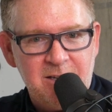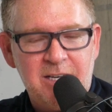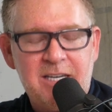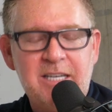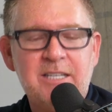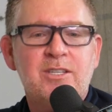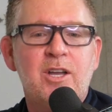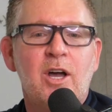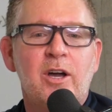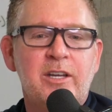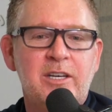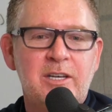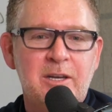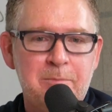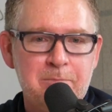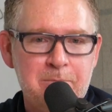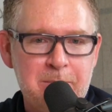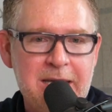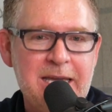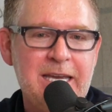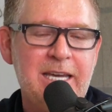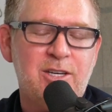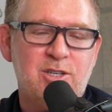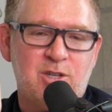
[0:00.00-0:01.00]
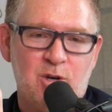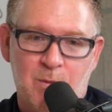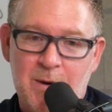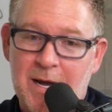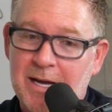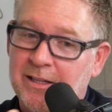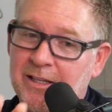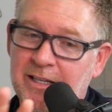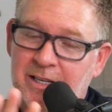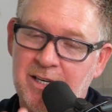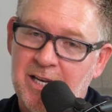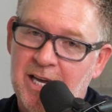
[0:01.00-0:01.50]
He's talking to me
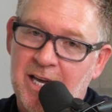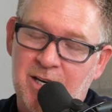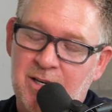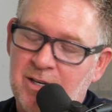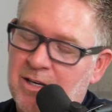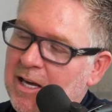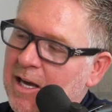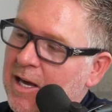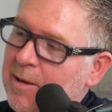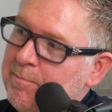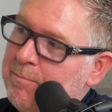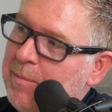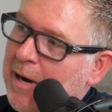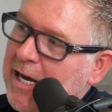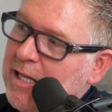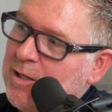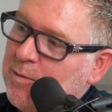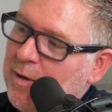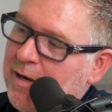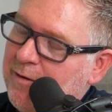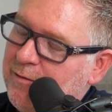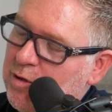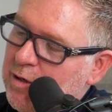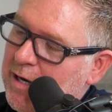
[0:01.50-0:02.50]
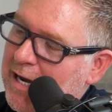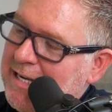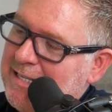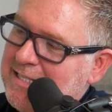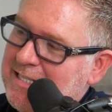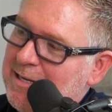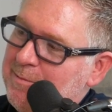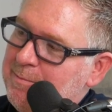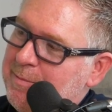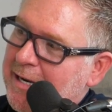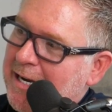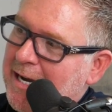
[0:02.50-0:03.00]
directly. And and by the way, if you guys
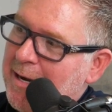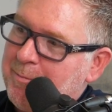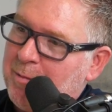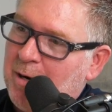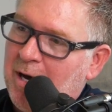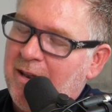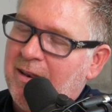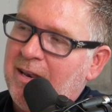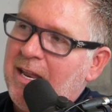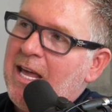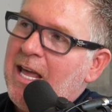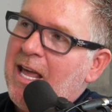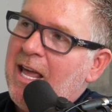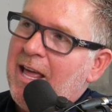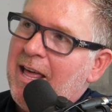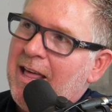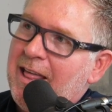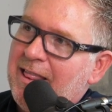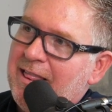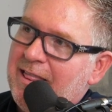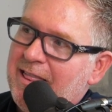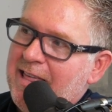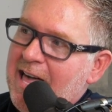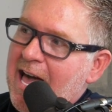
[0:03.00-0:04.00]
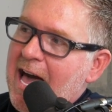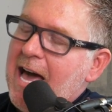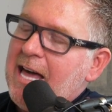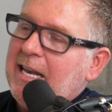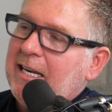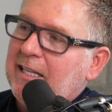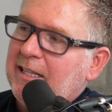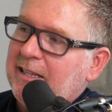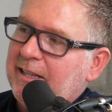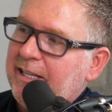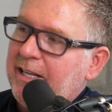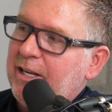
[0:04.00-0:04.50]
didn't pick up on
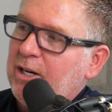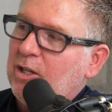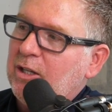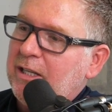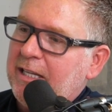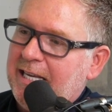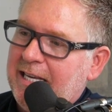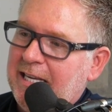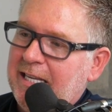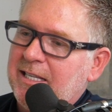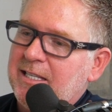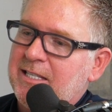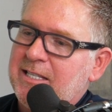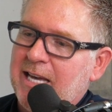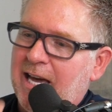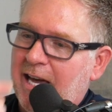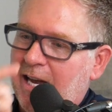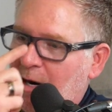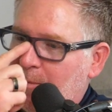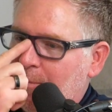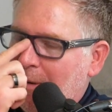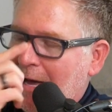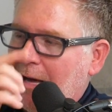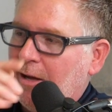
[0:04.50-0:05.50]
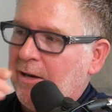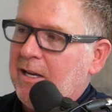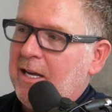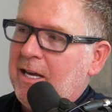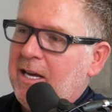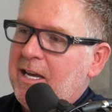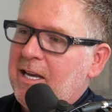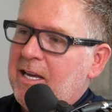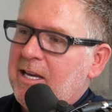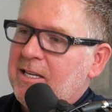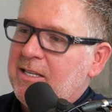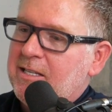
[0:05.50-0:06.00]
that little insight about
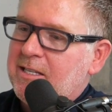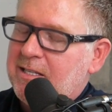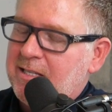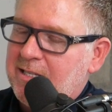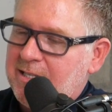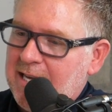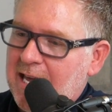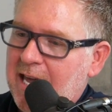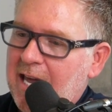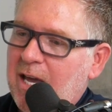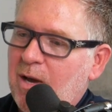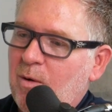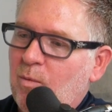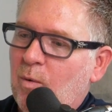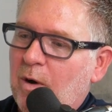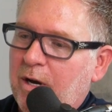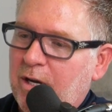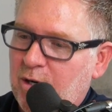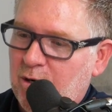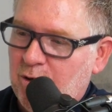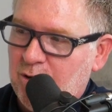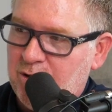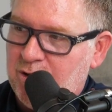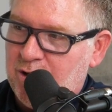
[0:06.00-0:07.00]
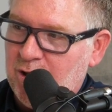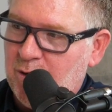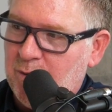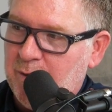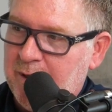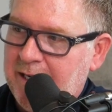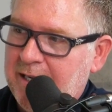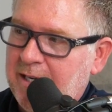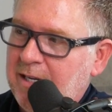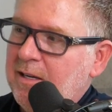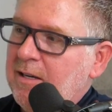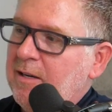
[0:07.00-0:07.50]
say what you're
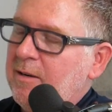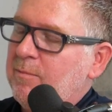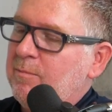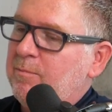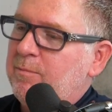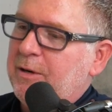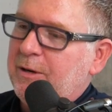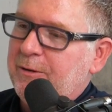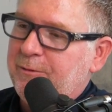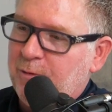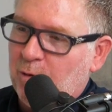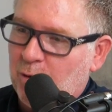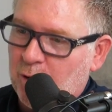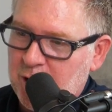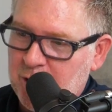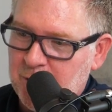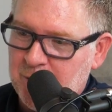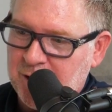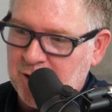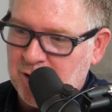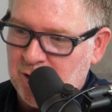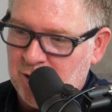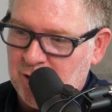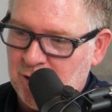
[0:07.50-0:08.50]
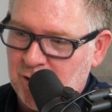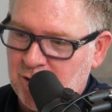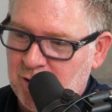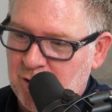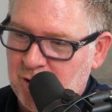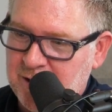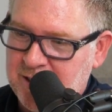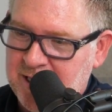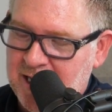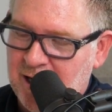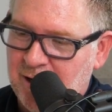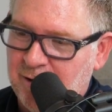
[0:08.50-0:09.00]
doing before you introduce
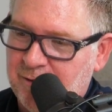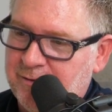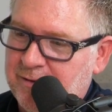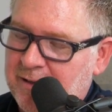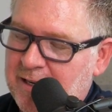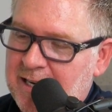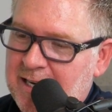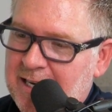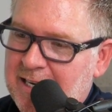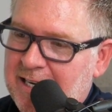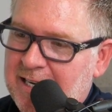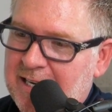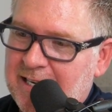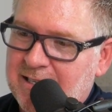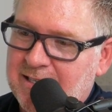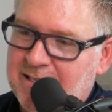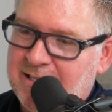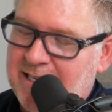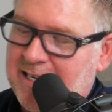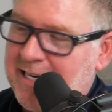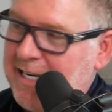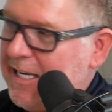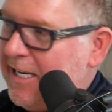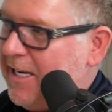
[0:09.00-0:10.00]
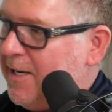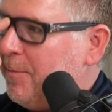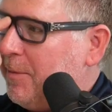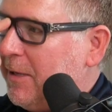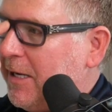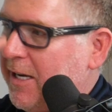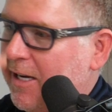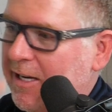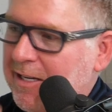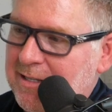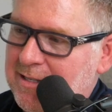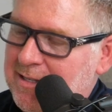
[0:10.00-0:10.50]
yourself is key
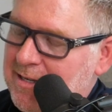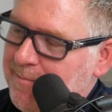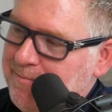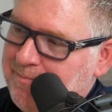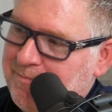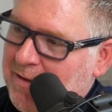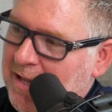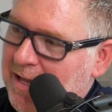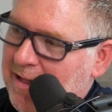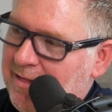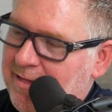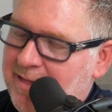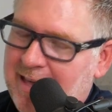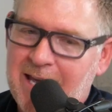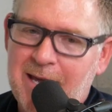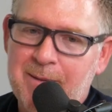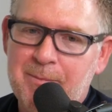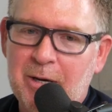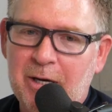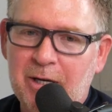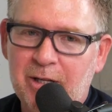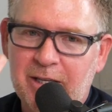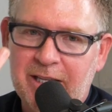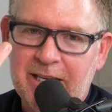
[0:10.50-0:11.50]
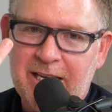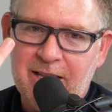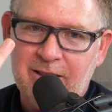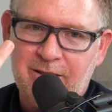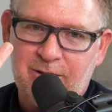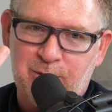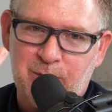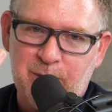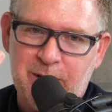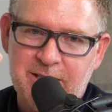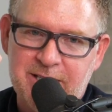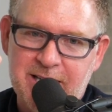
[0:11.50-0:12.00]
because they may only
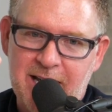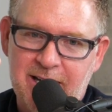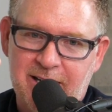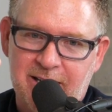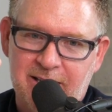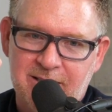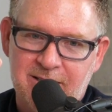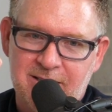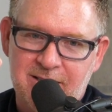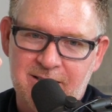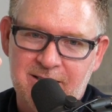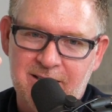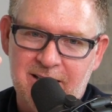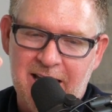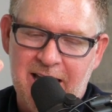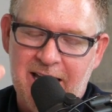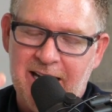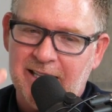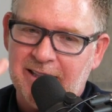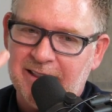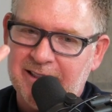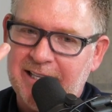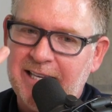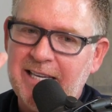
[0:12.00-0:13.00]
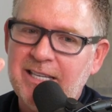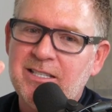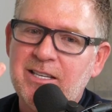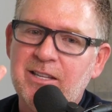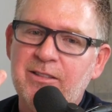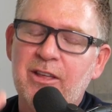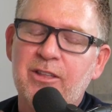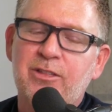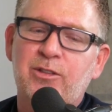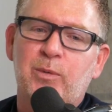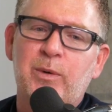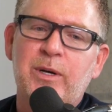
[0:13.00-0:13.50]
get three seconds. And at least
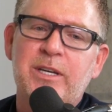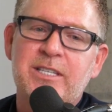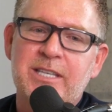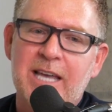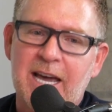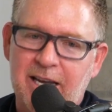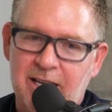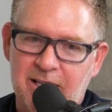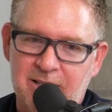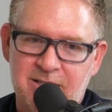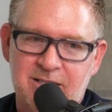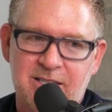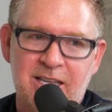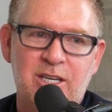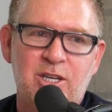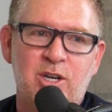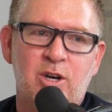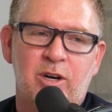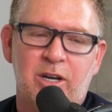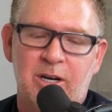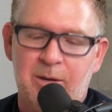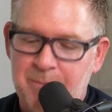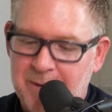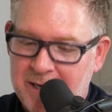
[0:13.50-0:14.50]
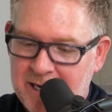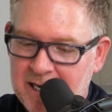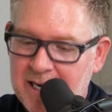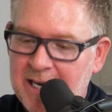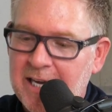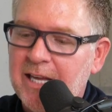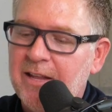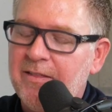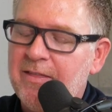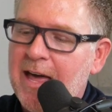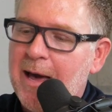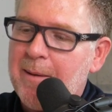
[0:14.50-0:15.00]
in the three seconds that you're going to be
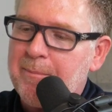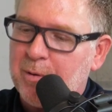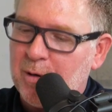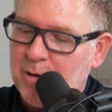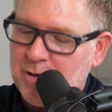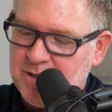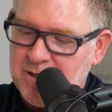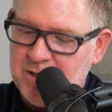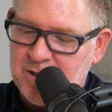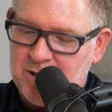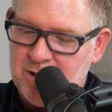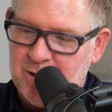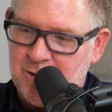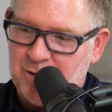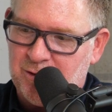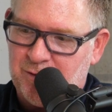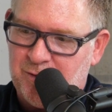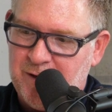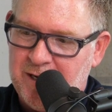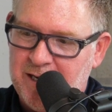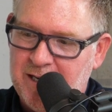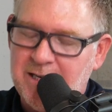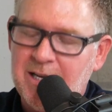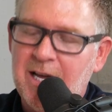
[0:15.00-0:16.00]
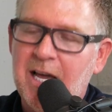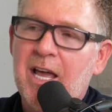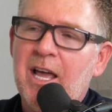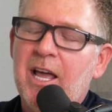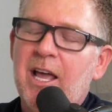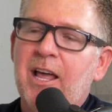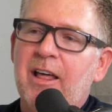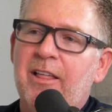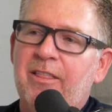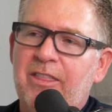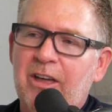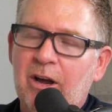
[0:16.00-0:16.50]
in that person's newsfeed,
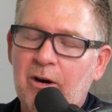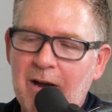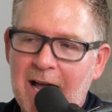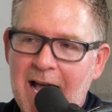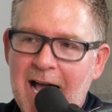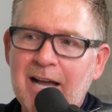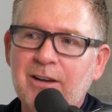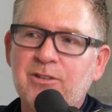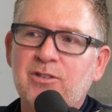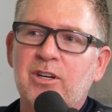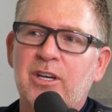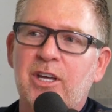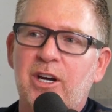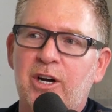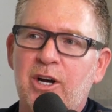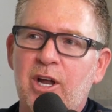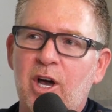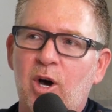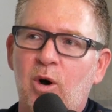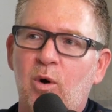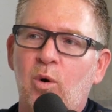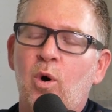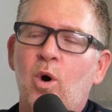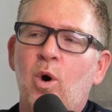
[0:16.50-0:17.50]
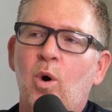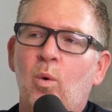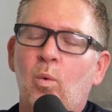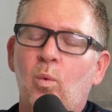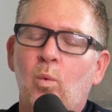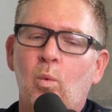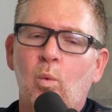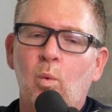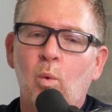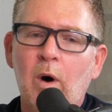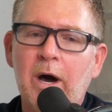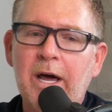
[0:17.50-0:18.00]
they're actually going to know
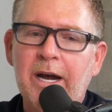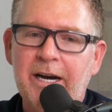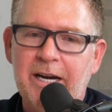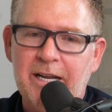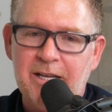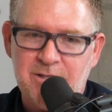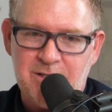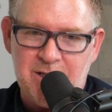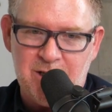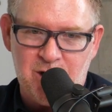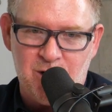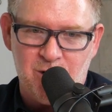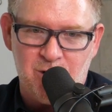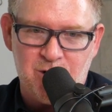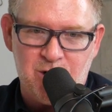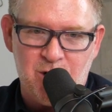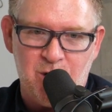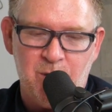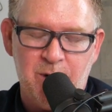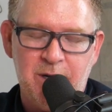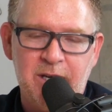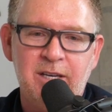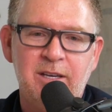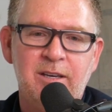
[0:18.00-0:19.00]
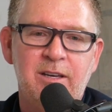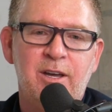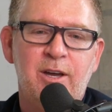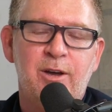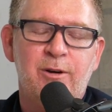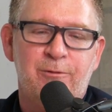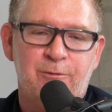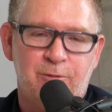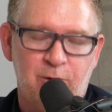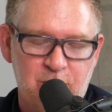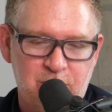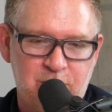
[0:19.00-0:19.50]
what it is that you're doing
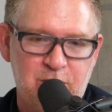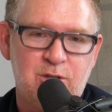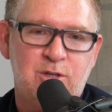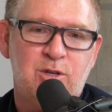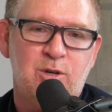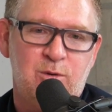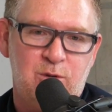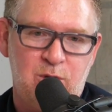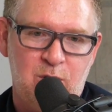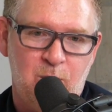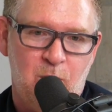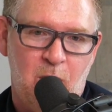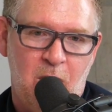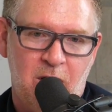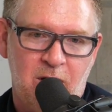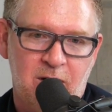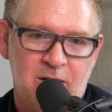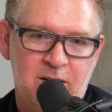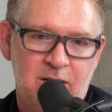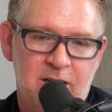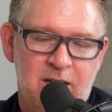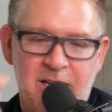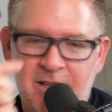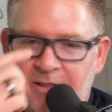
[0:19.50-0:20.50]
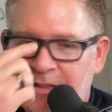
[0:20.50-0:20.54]
versus who you are.